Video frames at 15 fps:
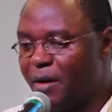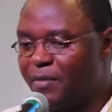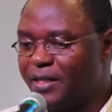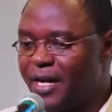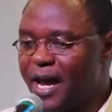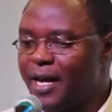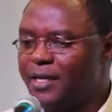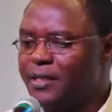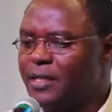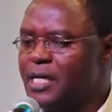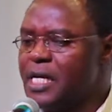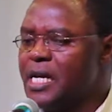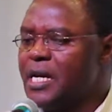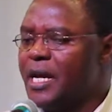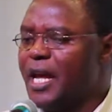baptized,
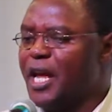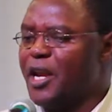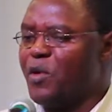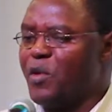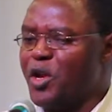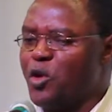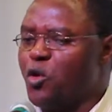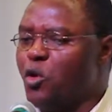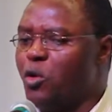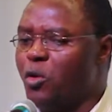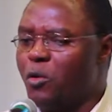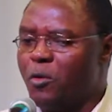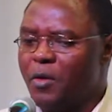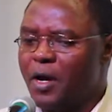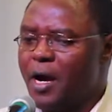and we
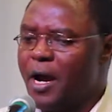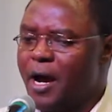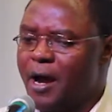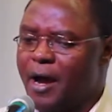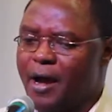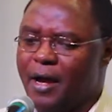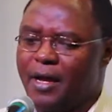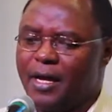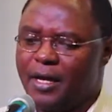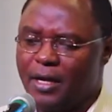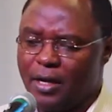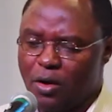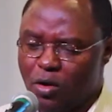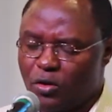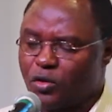know uh,
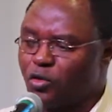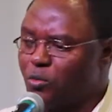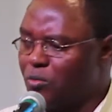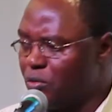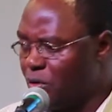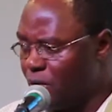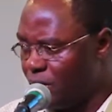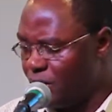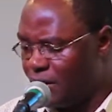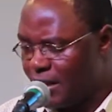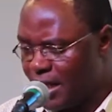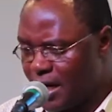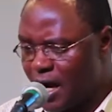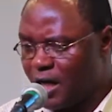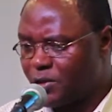he also
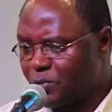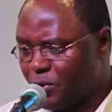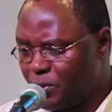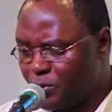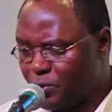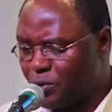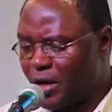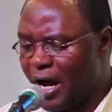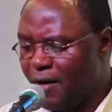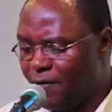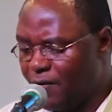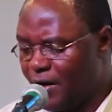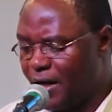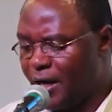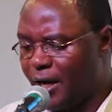brought the gospel to
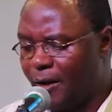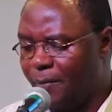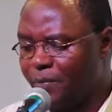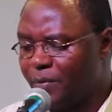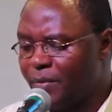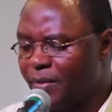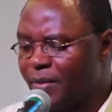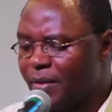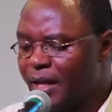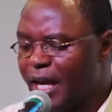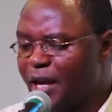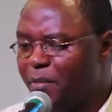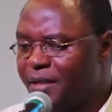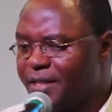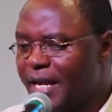Africa.
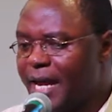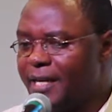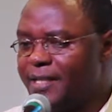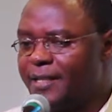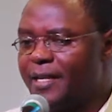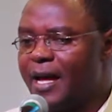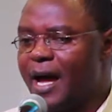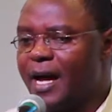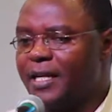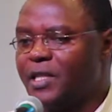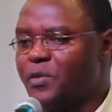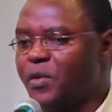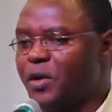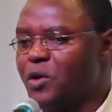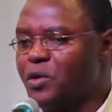And besides
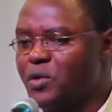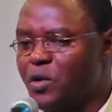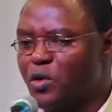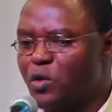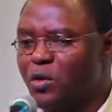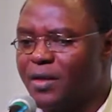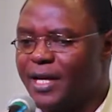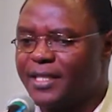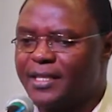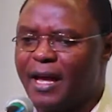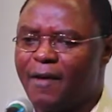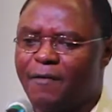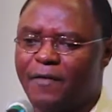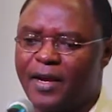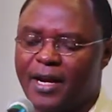that, we also know that
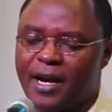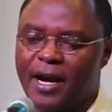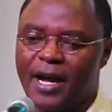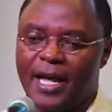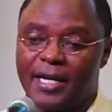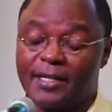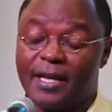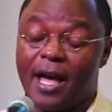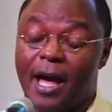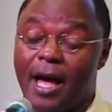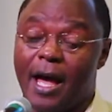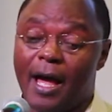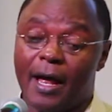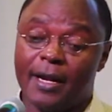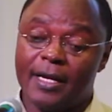Africa has
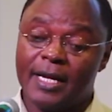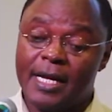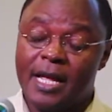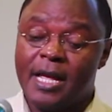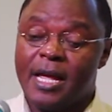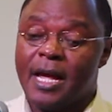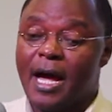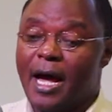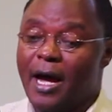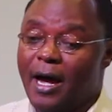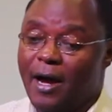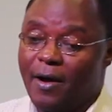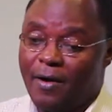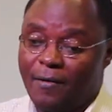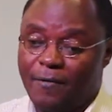had
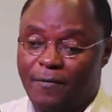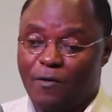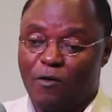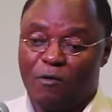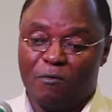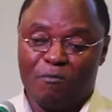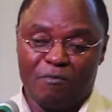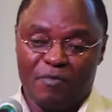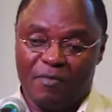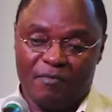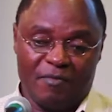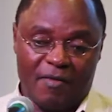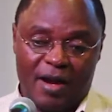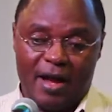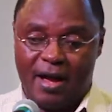uh,
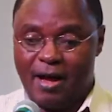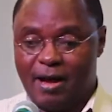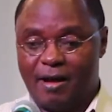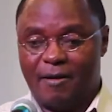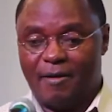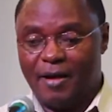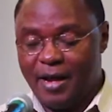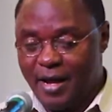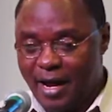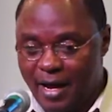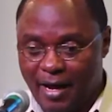from, uh,